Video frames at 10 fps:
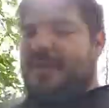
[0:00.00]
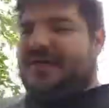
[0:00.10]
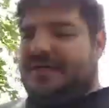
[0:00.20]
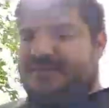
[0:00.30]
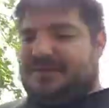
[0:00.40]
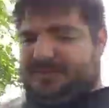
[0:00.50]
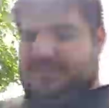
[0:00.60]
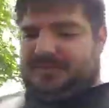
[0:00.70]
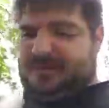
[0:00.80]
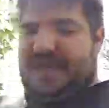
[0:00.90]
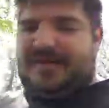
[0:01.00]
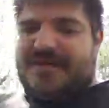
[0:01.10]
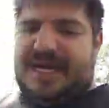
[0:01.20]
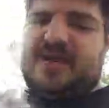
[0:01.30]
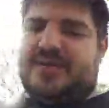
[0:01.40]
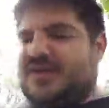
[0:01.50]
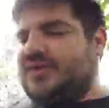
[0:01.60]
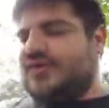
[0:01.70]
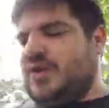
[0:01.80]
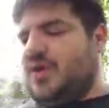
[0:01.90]
But we have psychos,
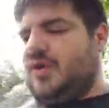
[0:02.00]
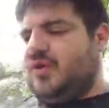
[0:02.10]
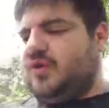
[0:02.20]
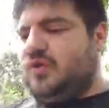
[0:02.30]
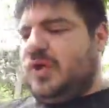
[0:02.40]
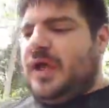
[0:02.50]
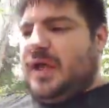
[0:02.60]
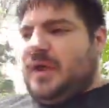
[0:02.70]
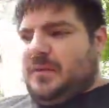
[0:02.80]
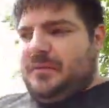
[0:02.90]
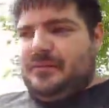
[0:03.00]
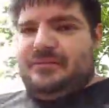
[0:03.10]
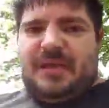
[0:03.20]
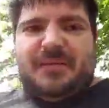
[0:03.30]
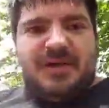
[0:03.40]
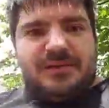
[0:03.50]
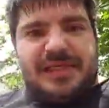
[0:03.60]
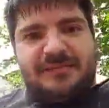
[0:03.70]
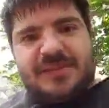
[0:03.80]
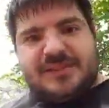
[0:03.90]
so maybe don't
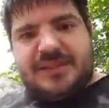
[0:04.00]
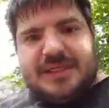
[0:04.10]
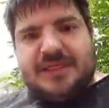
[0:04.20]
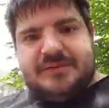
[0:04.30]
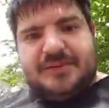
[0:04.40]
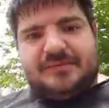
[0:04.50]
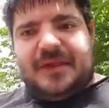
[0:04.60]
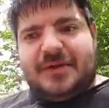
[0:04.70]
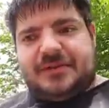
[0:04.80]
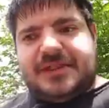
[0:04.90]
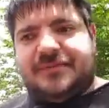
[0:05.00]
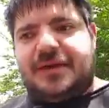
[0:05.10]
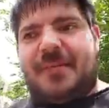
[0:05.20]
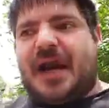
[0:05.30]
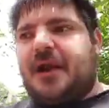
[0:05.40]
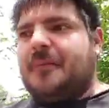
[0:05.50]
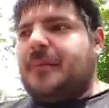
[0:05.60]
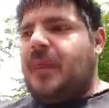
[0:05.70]
tempt the bear.